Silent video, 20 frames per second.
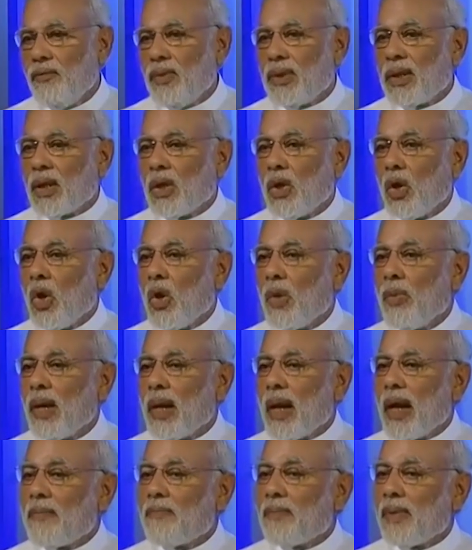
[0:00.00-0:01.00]
with the
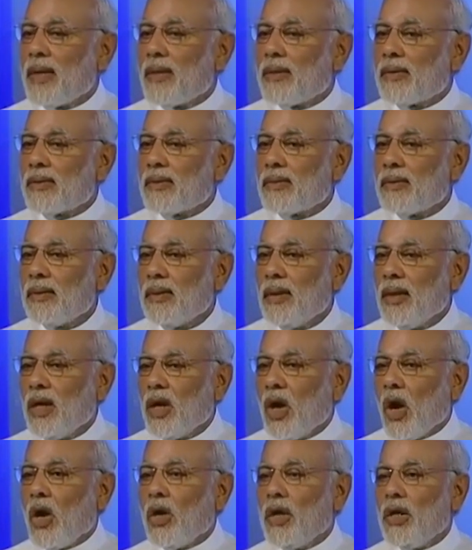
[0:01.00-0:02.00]
global efforts
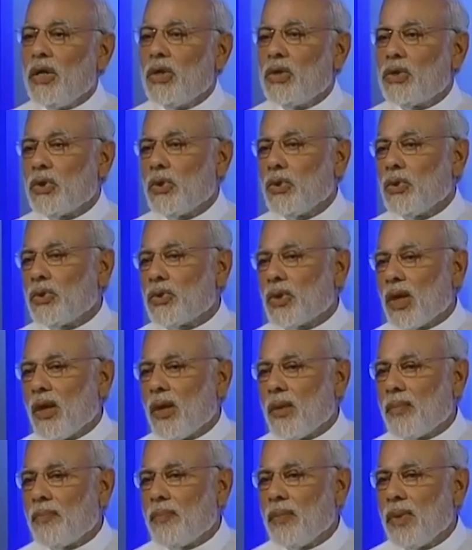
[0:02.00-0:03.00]
on issues
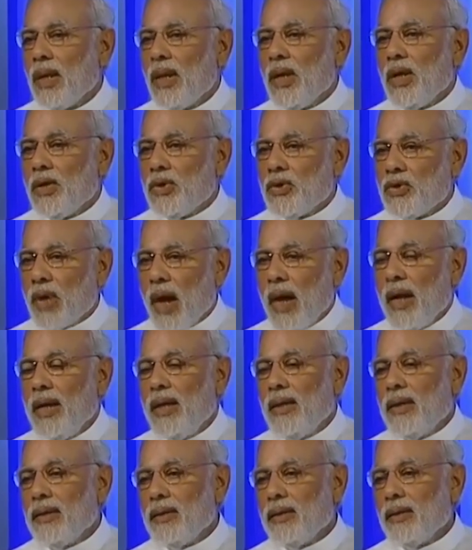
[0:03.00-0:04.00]
of
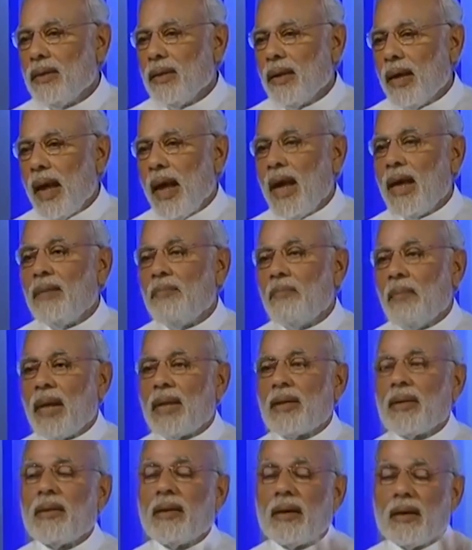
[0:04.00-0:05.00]
child and
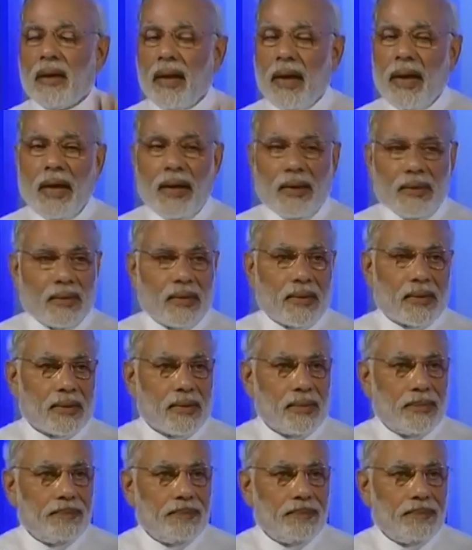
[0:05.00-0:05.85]
maternal health.